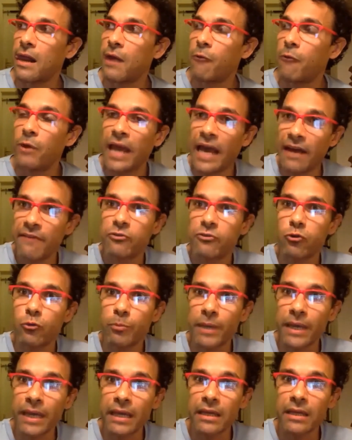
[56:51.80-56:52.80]
have to
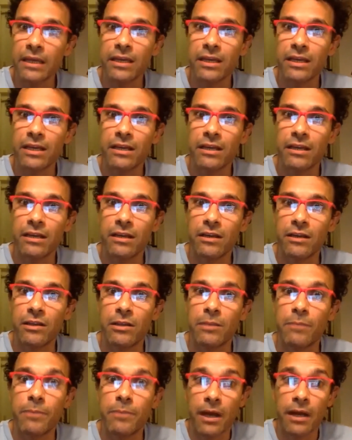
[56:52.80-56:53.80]
pay
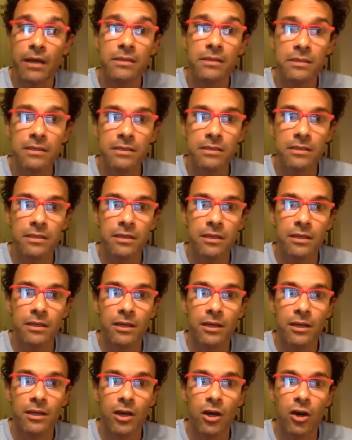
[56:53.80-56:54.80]
the price
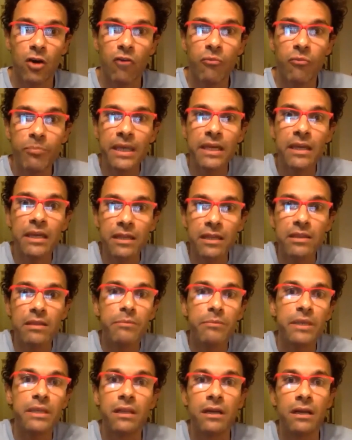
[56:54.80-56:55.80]
of being in the
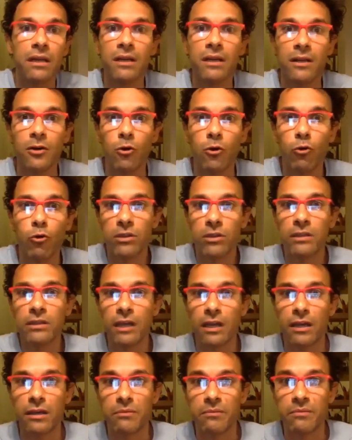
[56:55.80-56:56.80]
middle all the
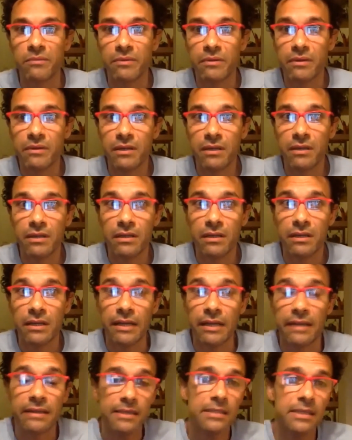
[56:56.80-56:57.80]
time.
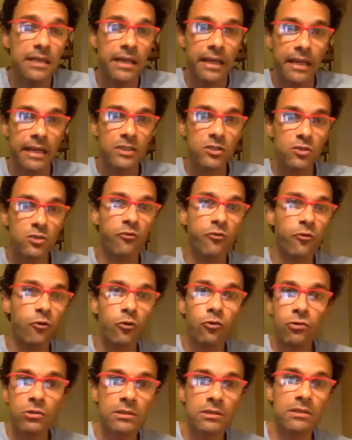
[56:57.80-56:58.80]
And this creates, of
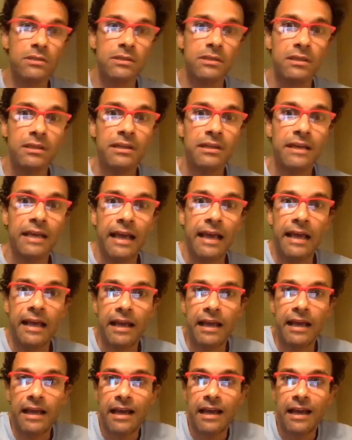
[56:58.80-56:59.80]
course,
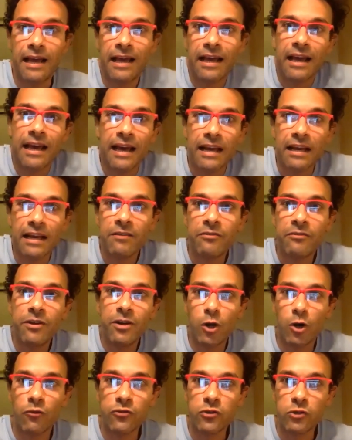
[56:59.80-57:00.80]
a
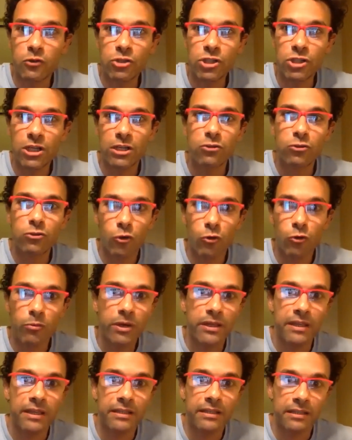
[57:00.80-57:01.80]
level of social
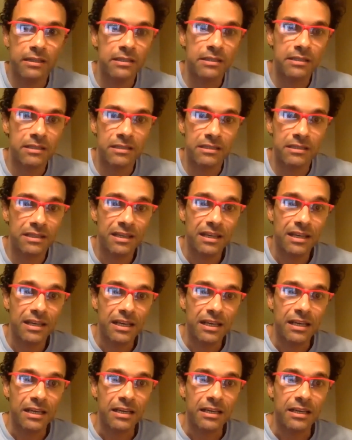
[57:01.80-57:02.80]
trauma that is
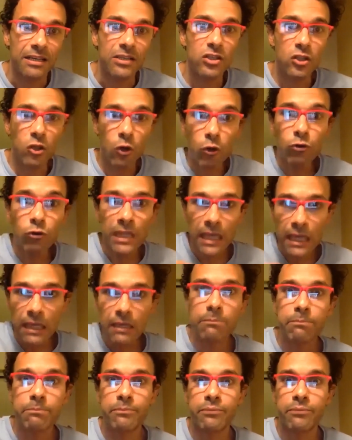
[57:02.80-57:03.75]
so deep,